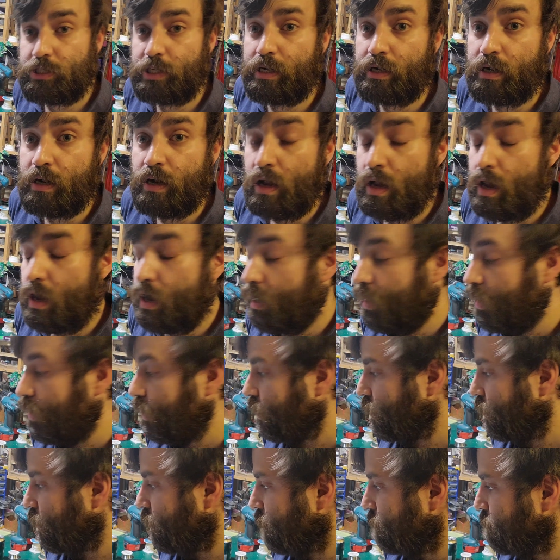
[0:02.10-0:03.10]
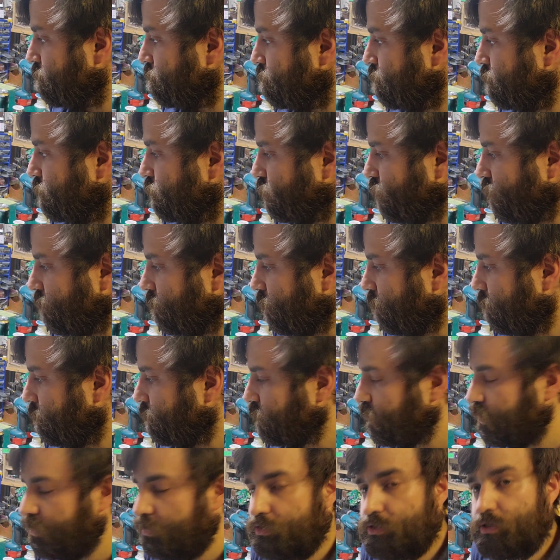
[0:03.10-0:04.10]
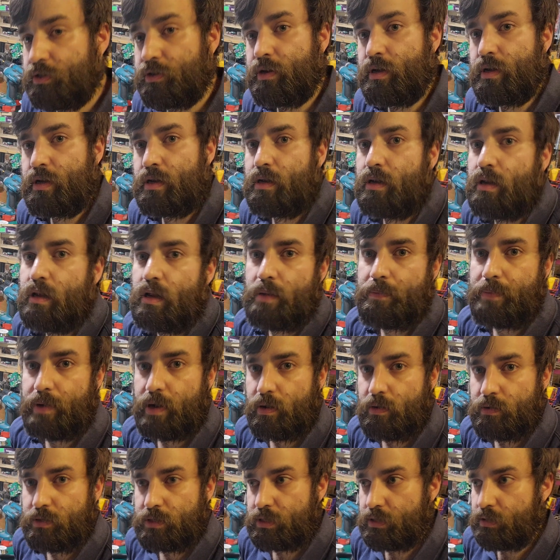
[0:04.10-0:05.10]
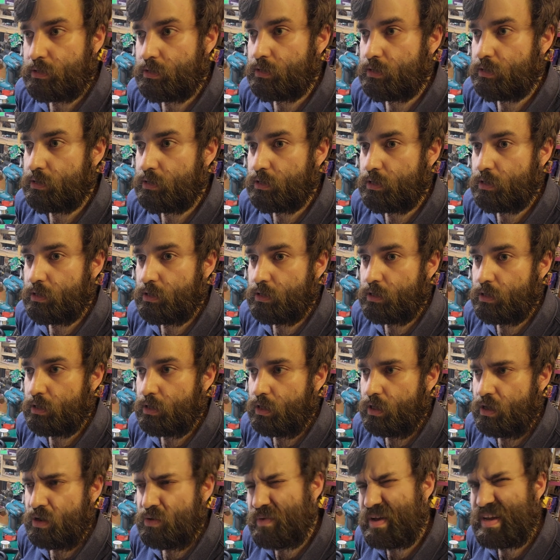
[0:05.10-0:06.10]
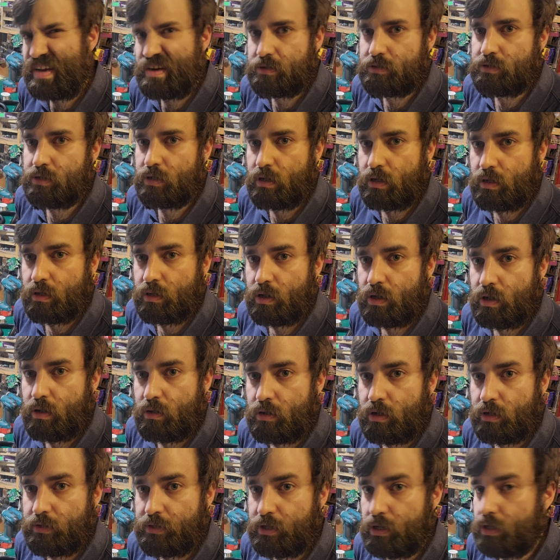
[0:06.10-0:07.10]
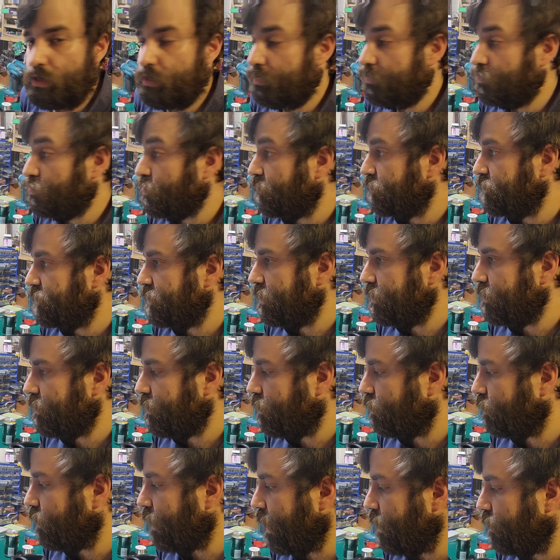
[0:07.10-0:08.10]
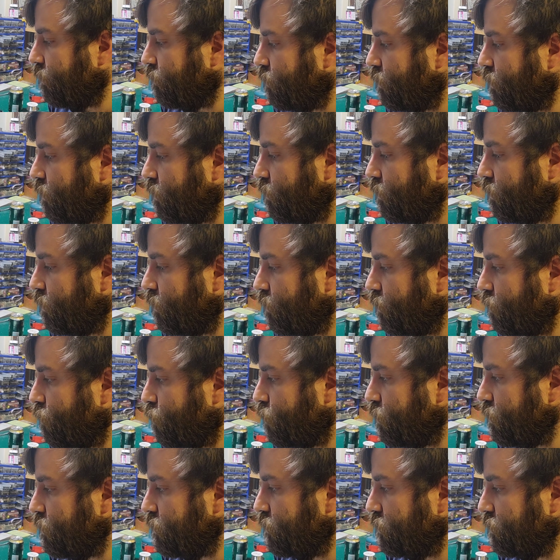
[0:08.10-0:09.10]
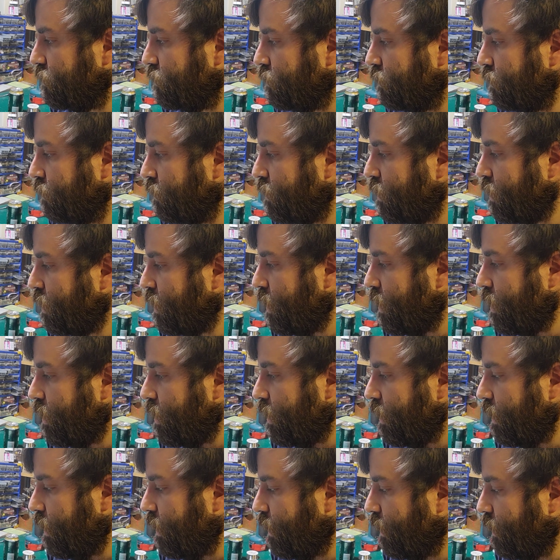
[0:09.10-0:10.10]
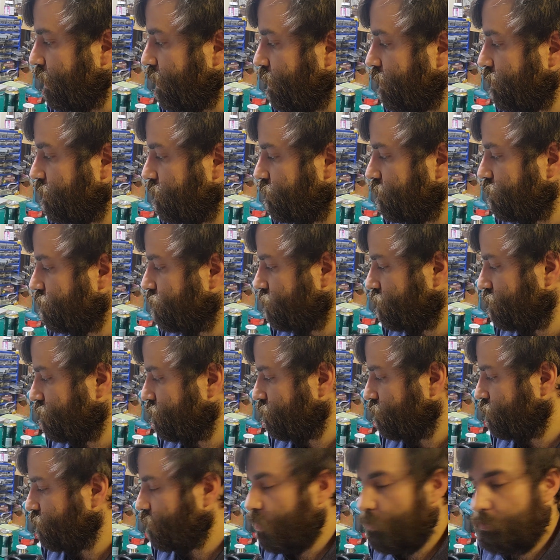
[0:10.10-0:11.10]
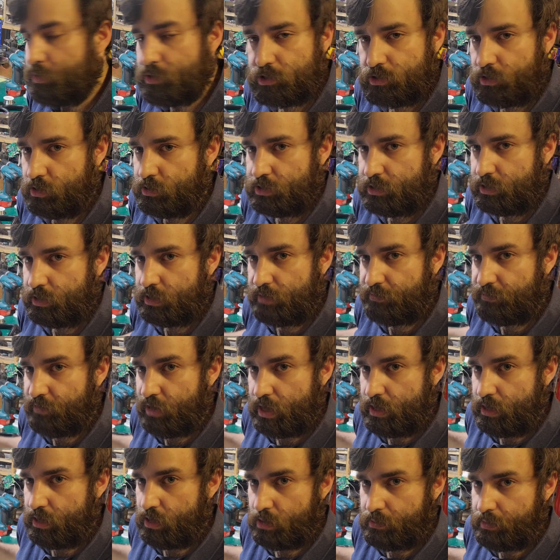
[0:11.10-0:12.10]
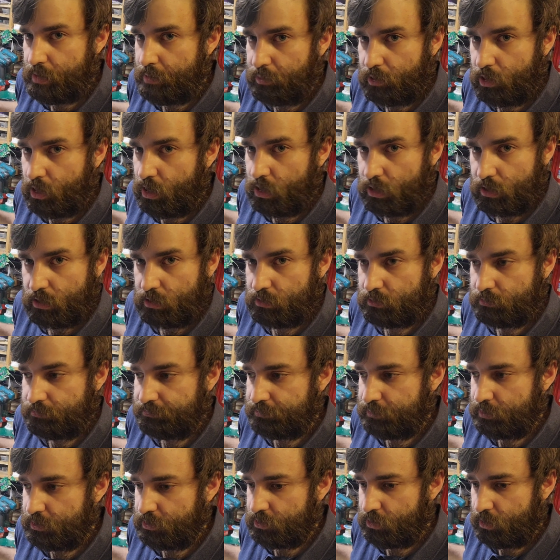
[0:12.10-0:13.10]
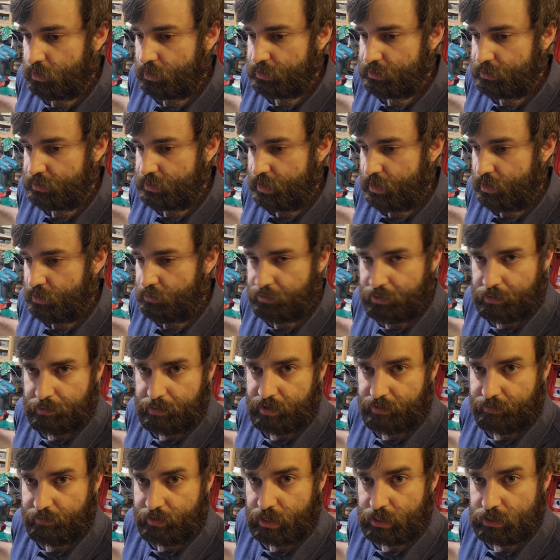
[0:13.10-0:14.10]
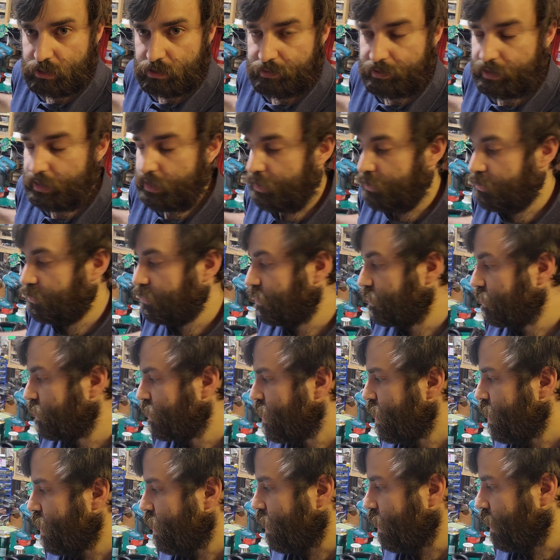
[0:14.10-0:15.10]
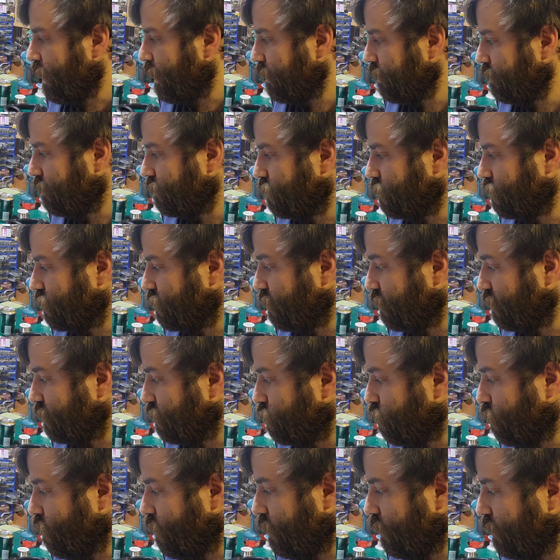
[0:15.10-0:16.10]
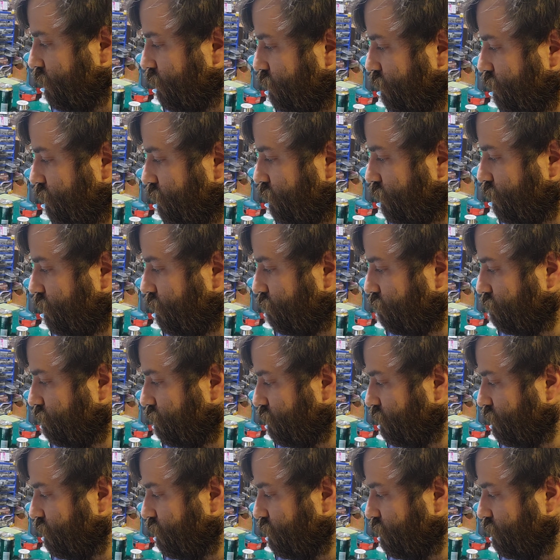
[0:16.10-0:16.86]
here. So I published a circuit about a week or so ago called the Surface Detail Analog Chorus, and it's open source. You can find it on my blog. The circuit's there with a bit of an explanation. I just wanted to